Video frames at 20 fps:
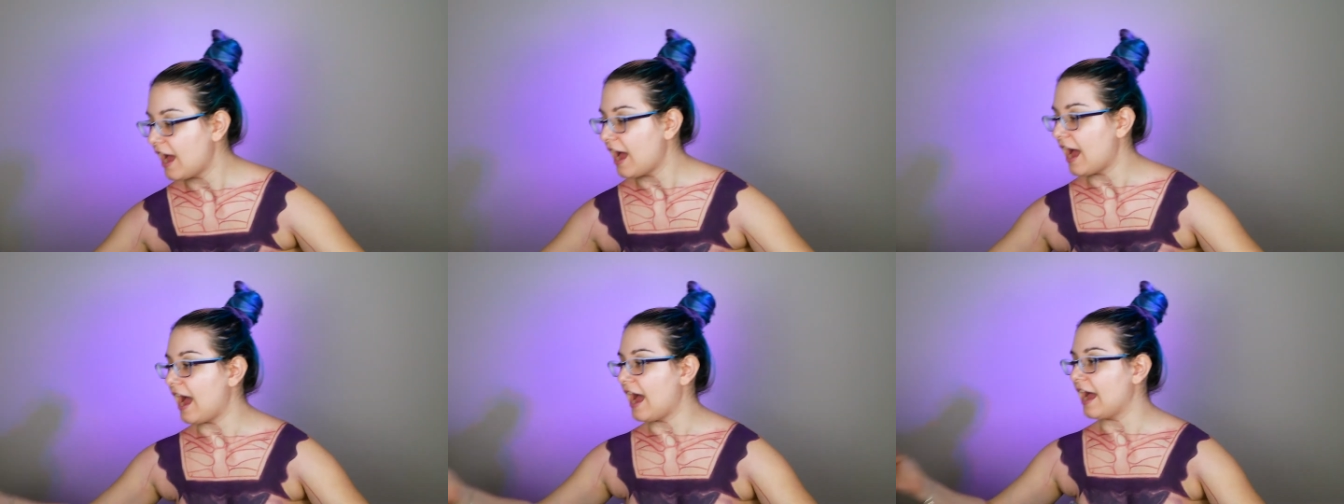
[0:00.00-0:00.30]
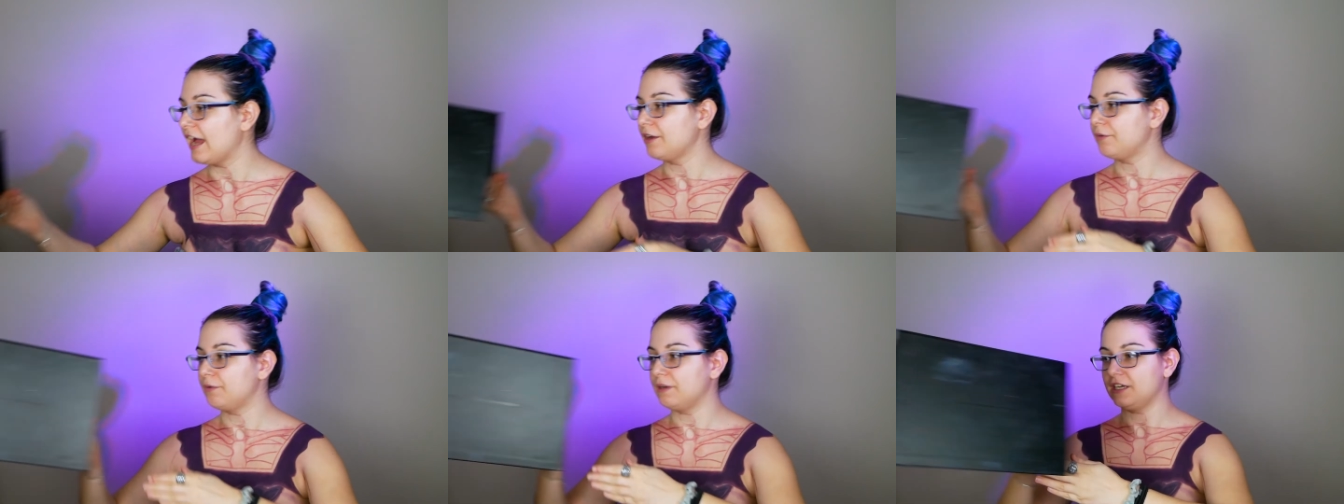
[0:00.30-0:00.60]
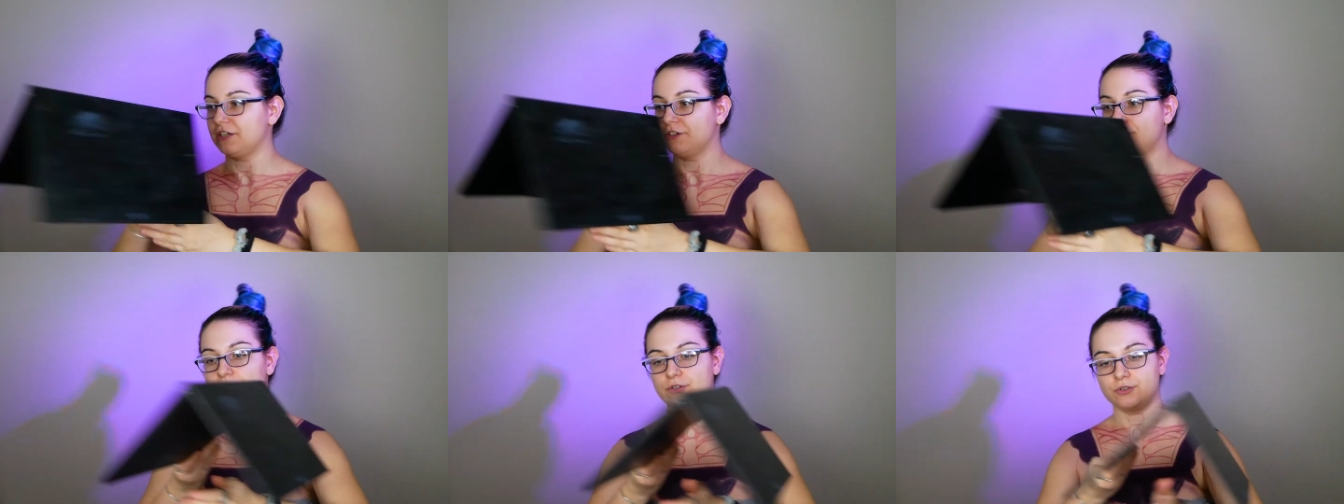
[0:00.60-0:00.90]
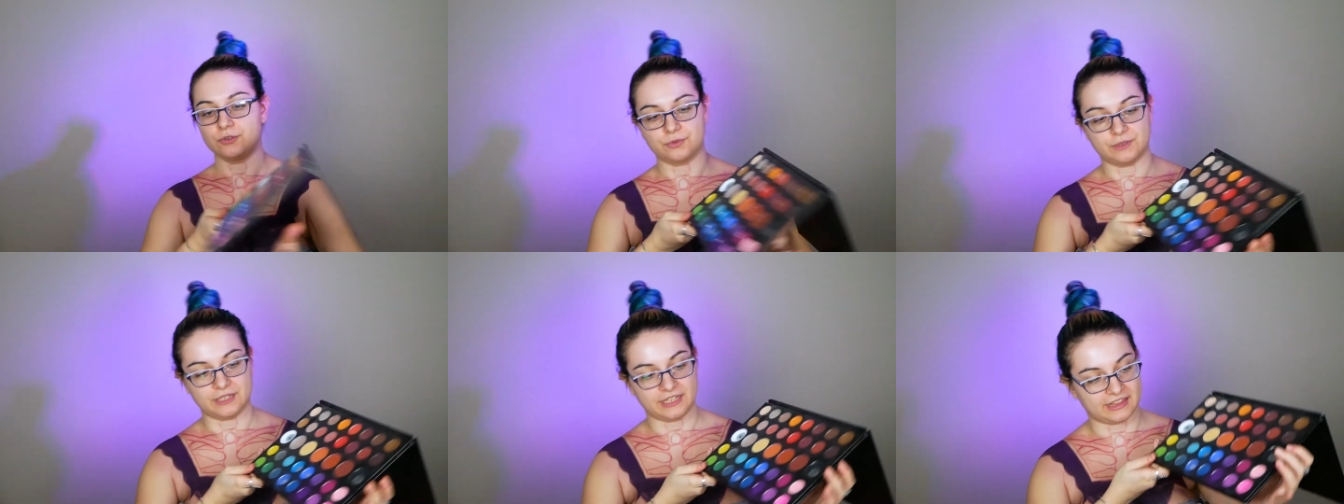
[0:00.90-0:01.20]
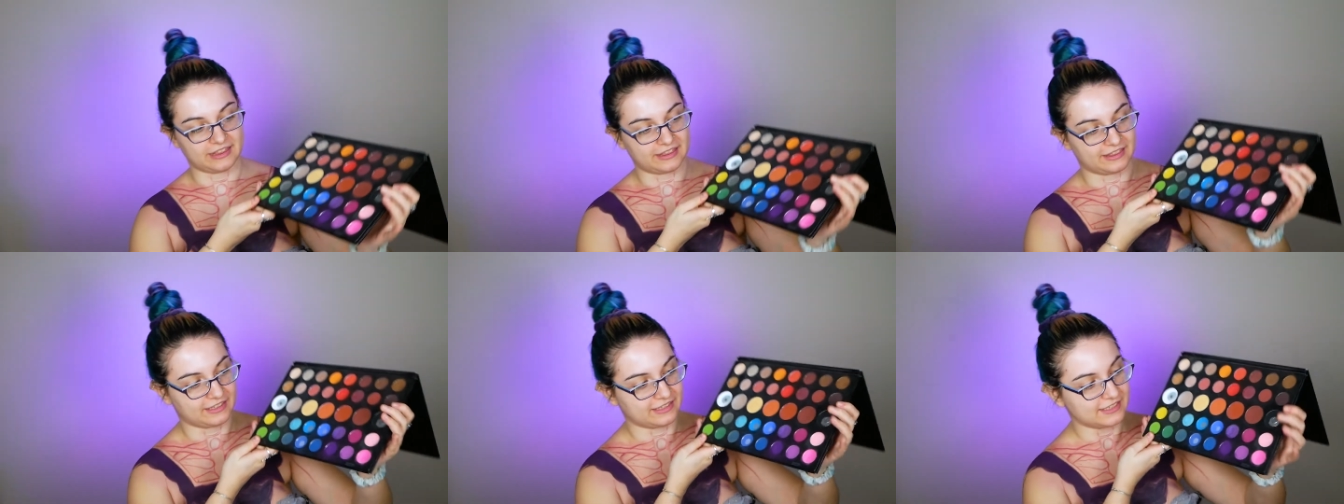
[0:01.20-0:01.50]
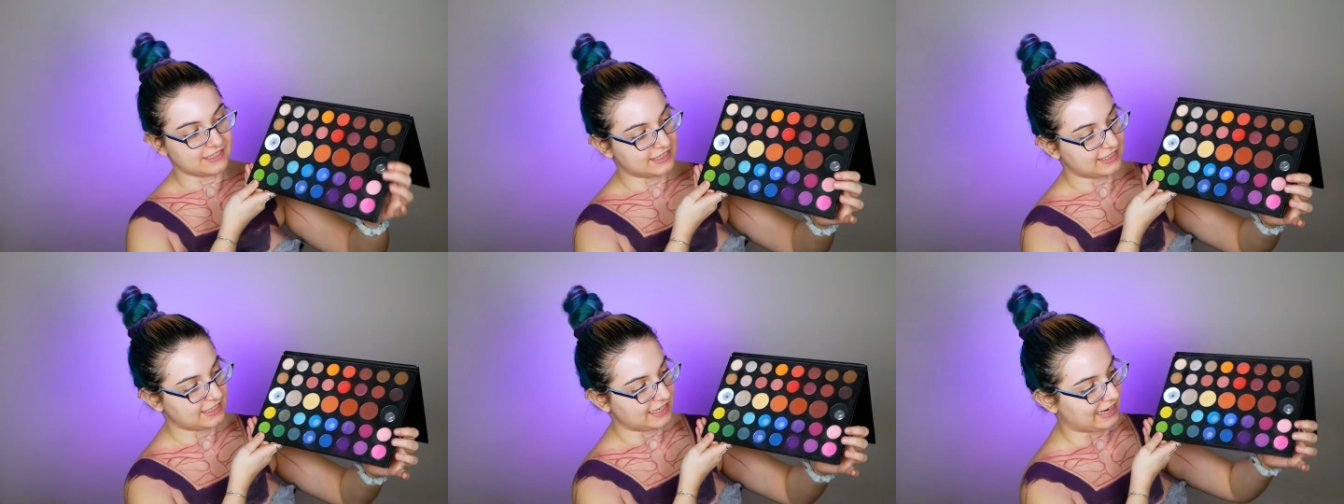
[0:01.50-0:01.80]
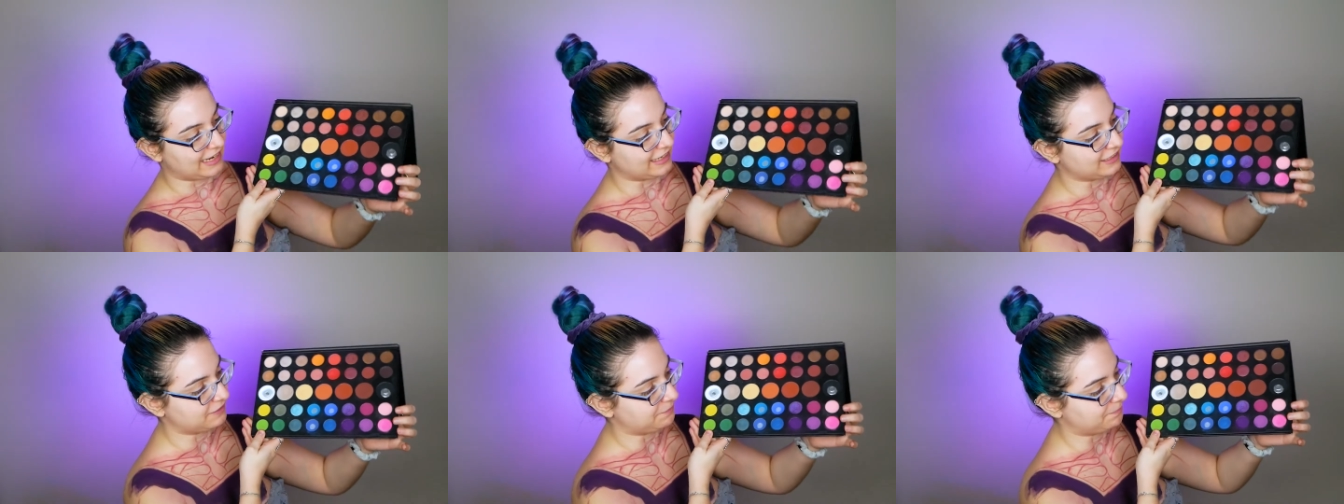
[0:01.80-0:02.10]
I will go with this
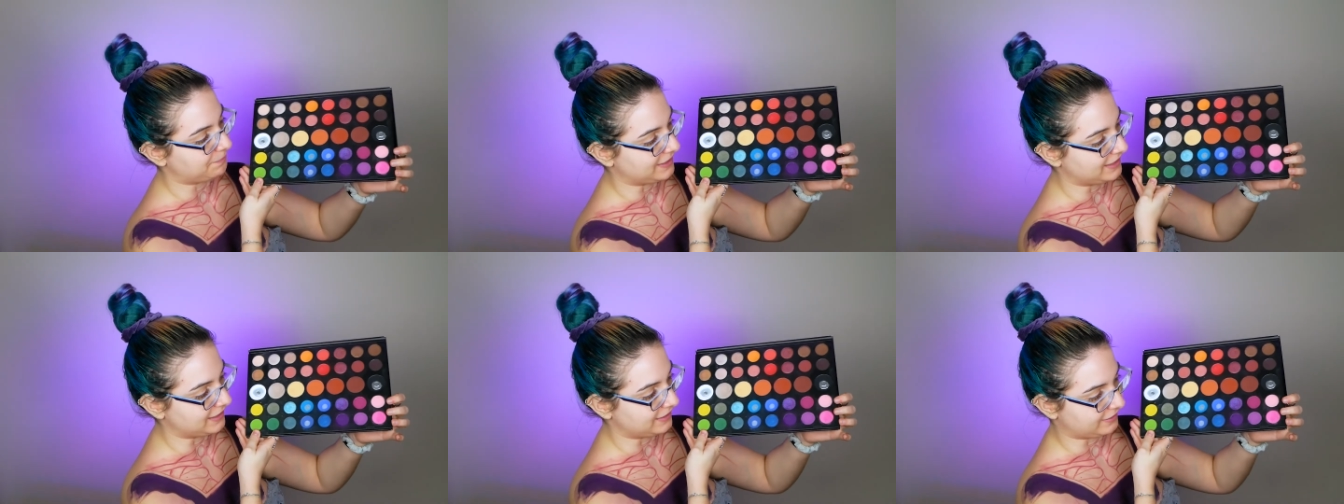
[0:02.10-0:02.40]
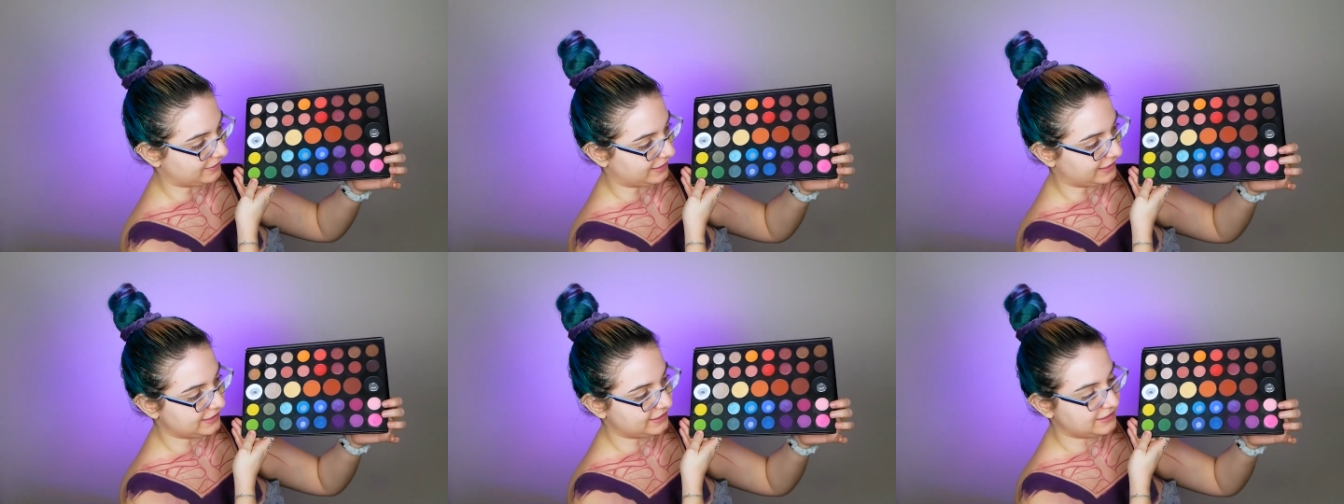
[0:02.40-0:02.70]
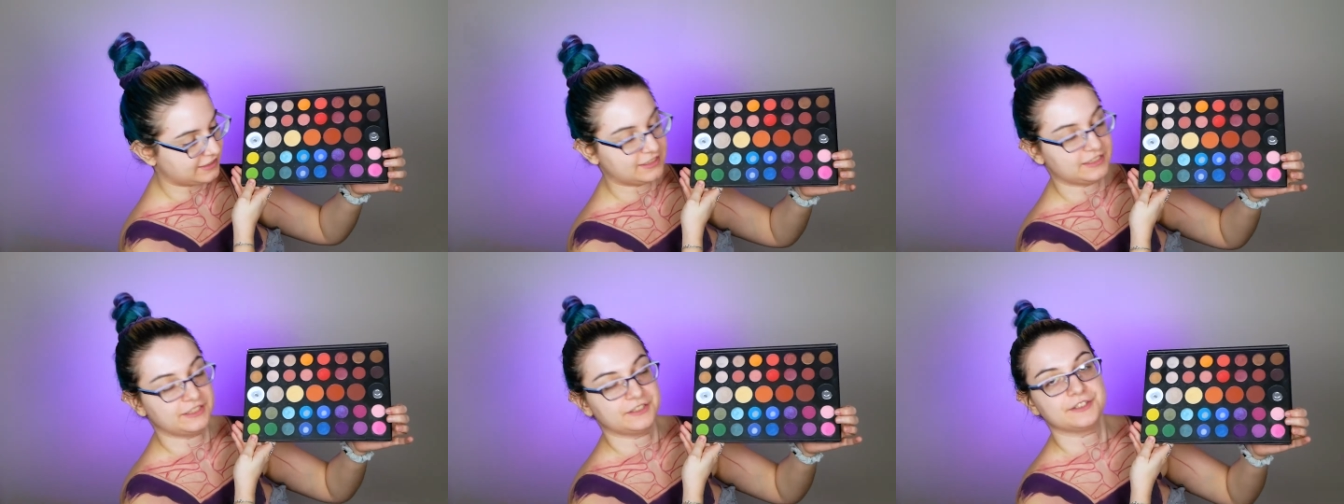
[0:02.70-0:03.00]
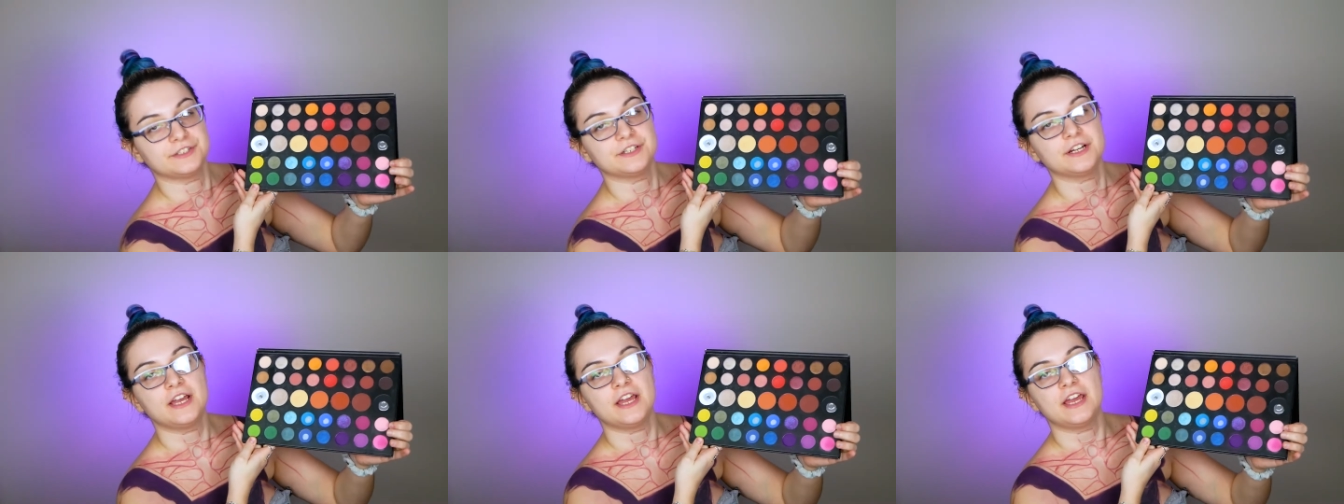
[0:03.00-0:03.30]
light pink right here